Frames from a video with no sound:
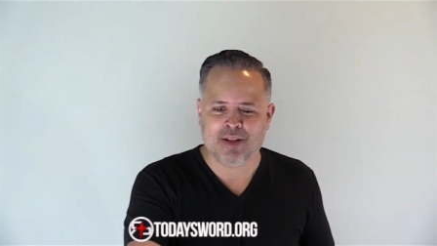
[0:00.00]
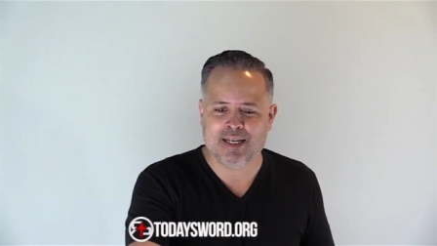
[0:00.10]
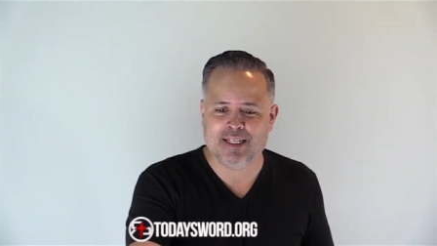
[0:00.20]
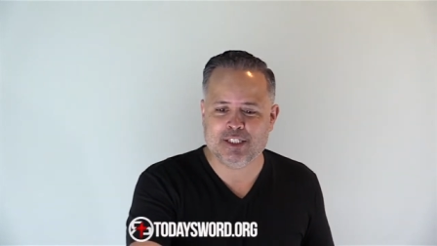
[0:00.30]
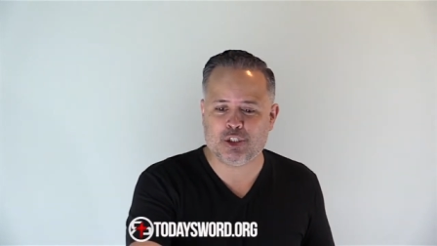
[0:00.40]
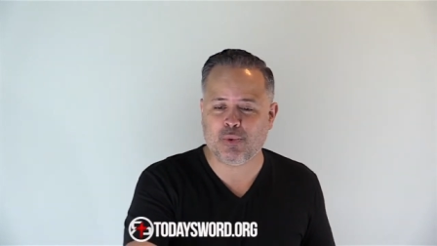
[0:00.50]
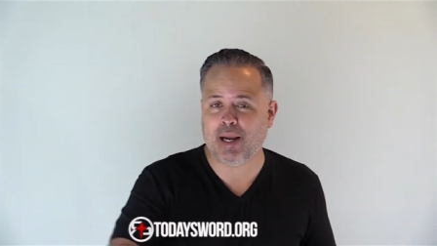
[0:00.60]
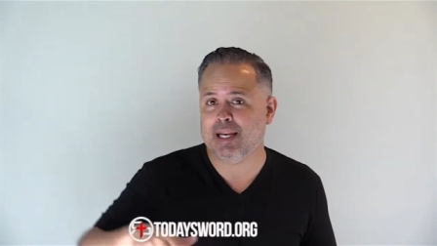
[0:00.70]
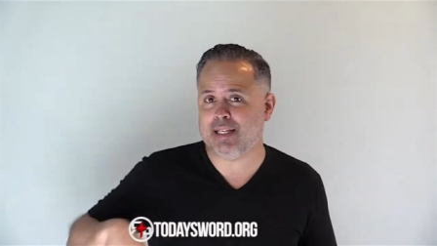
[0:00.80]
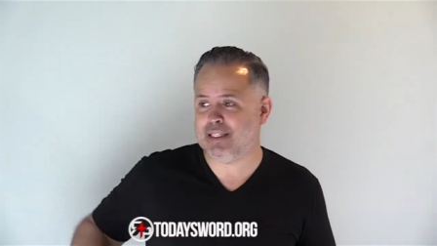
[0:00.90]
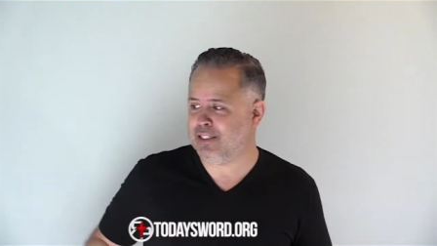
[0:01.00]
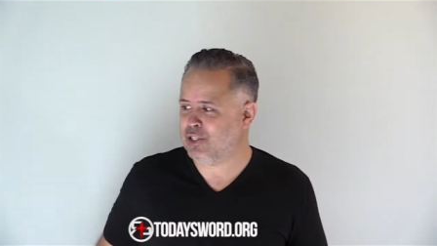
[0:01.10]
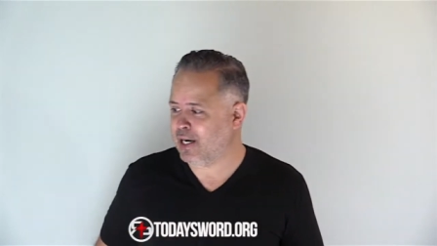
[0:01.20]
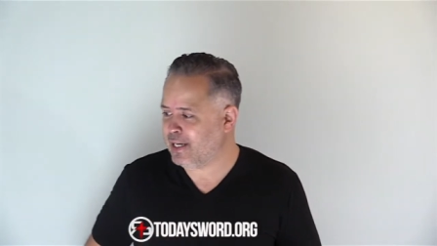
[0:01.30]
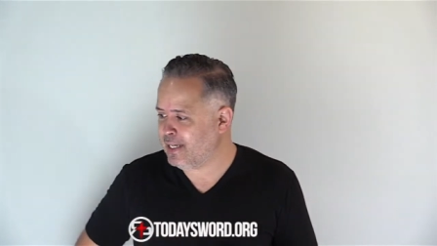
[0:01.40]
And then trailing the
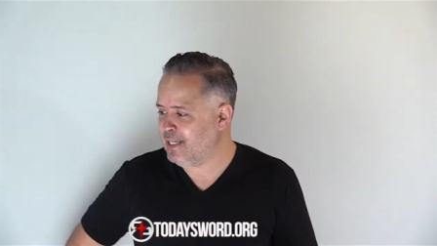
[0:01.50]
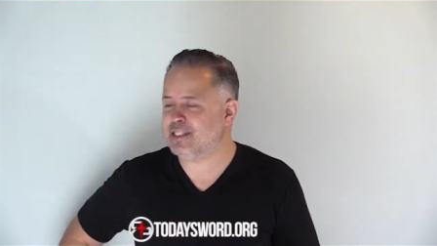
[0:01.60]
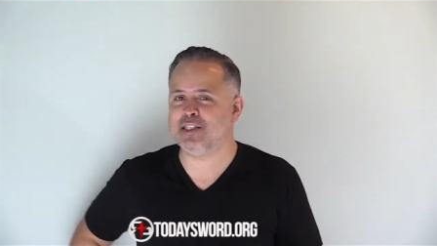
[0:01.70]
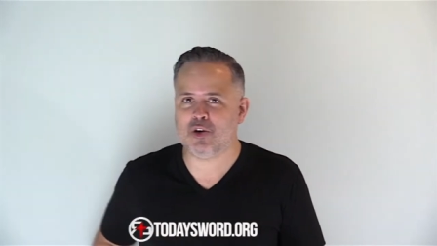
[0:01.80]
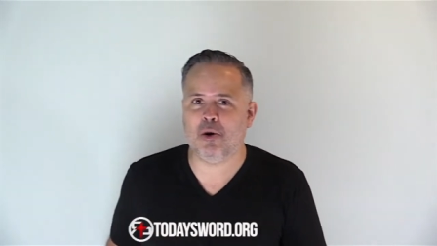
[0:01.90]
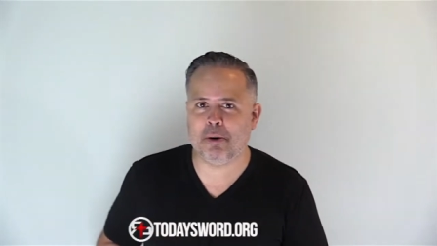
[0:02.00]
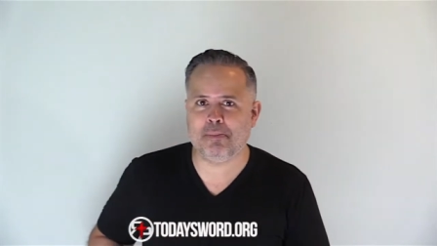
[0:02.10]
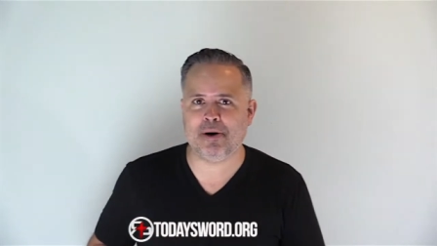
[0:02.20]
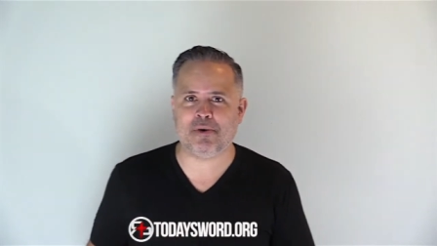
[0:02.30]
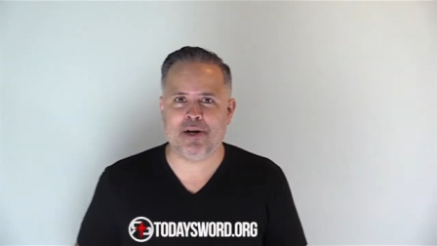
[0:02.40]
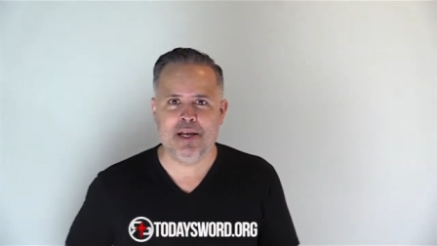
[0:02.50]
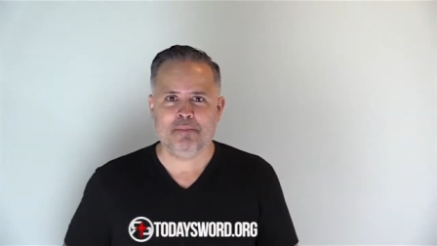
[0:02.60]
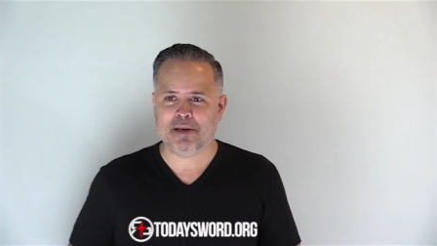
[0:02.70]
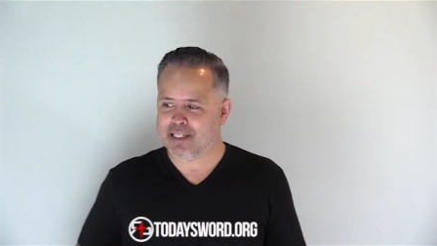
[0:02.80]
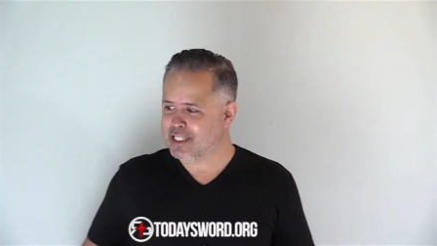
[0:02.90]
giant is his armor bearer,
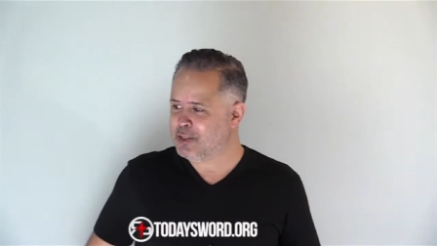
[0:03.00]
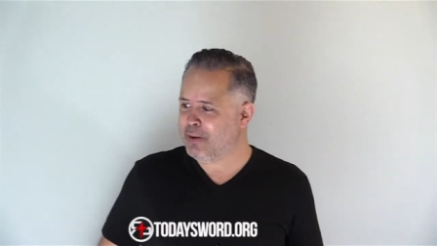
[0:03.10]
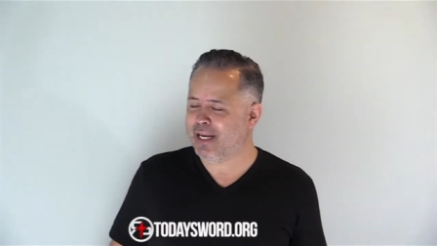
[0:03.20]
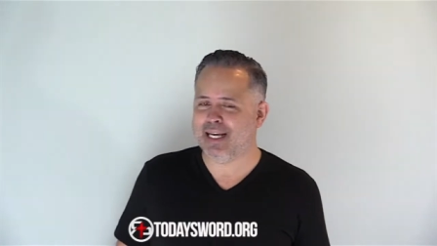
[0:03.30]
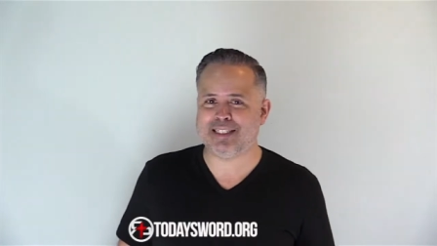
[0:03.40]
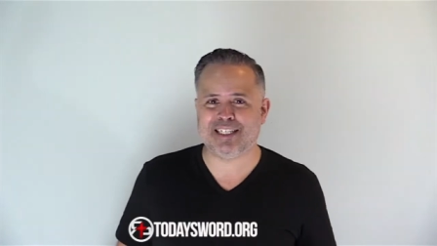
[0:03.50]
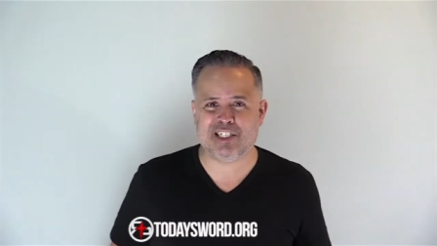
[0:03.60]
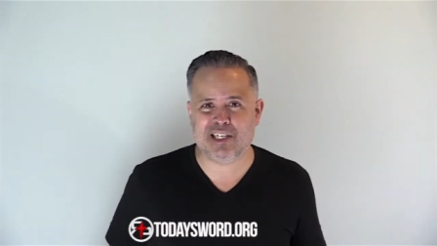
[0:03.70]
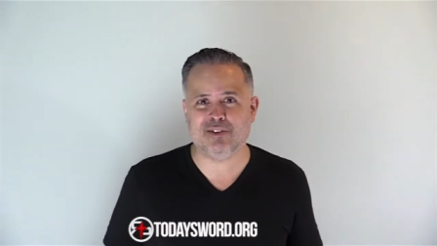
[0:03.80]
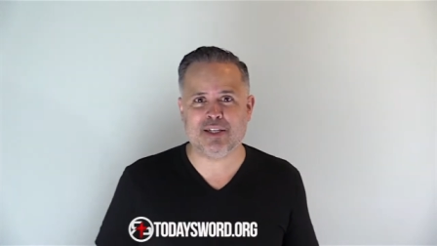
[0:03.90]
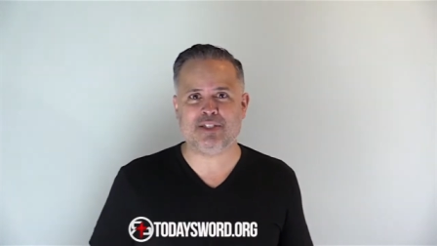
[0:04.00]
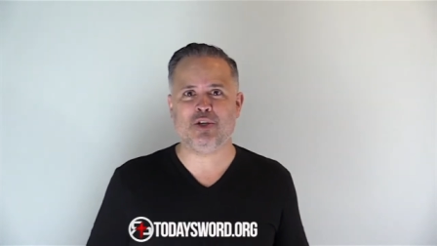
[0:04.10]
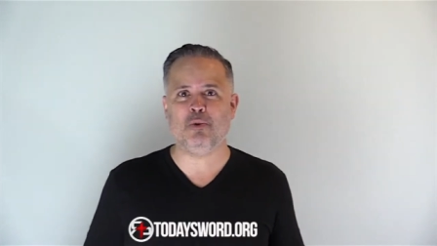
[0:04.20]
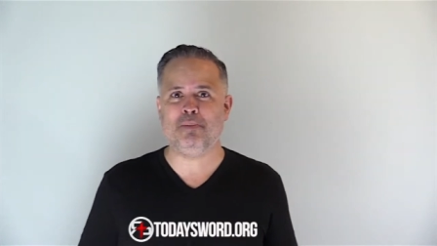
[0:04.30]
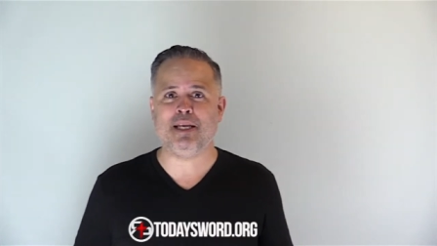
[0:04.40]
because this man has a shield that's
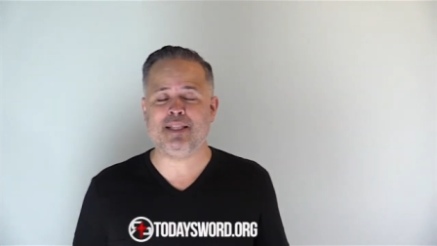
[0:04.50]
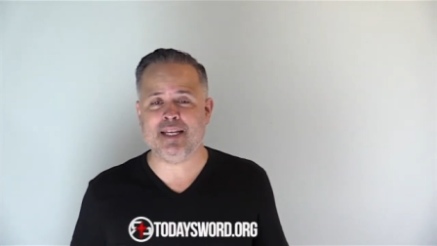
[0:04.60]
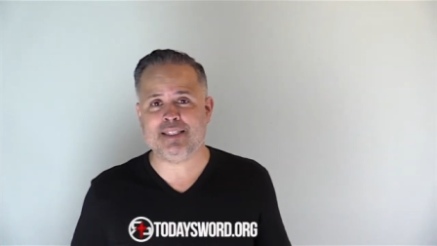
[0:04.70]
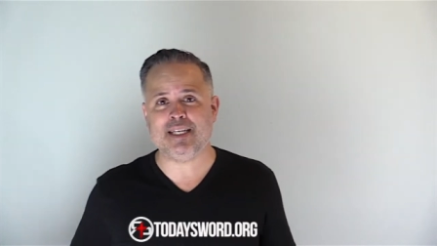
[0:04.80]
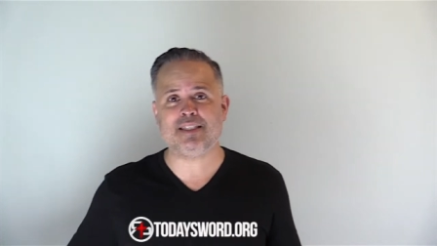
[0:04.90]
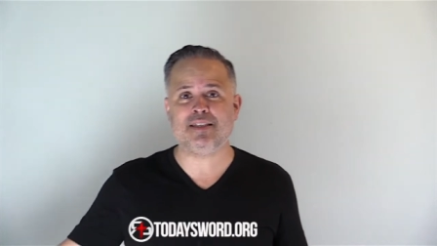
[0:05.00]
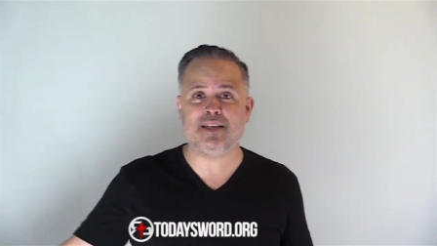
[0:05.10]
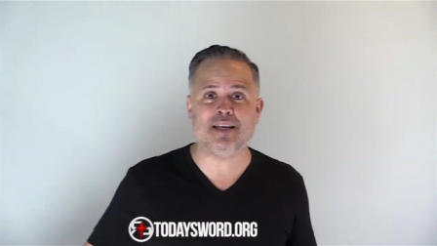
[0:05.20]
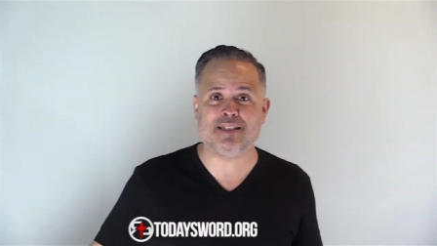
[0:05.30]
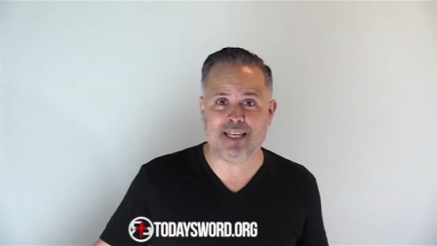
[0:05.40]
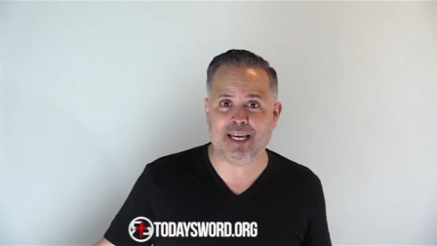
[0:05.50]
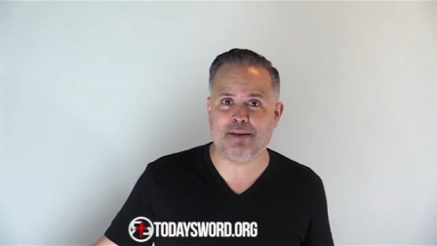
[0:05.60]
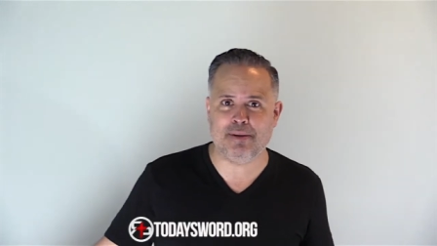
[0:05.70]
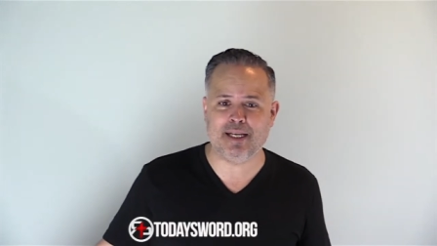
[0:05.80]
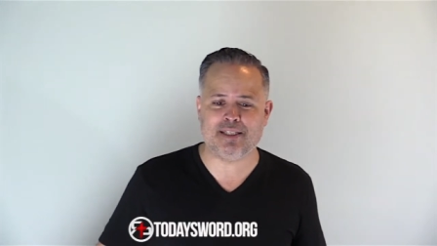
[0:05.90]
so big that it takes a
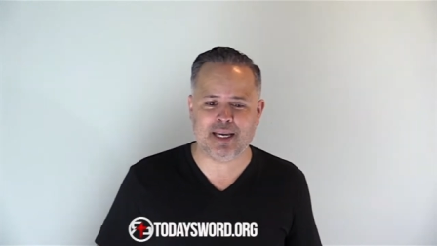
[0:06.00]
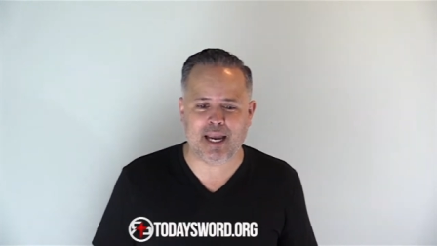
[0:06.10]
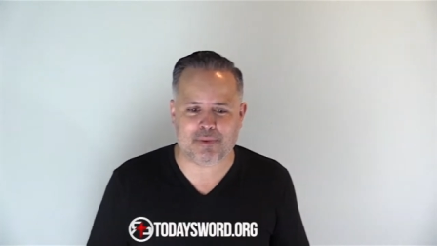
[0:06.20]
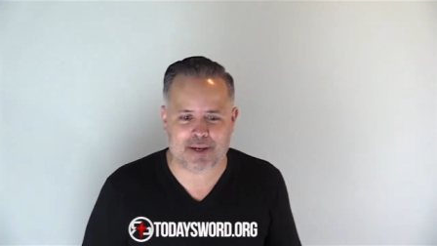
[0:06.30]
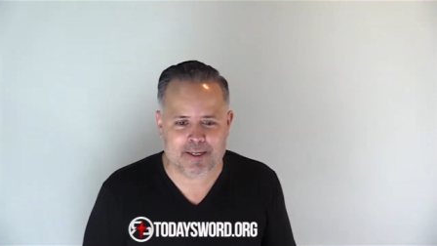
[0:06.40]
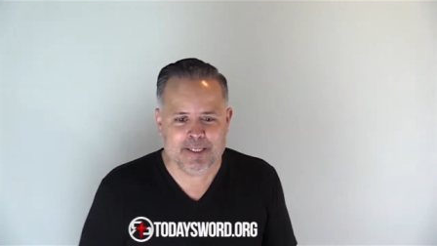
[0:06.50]
second man to carry it.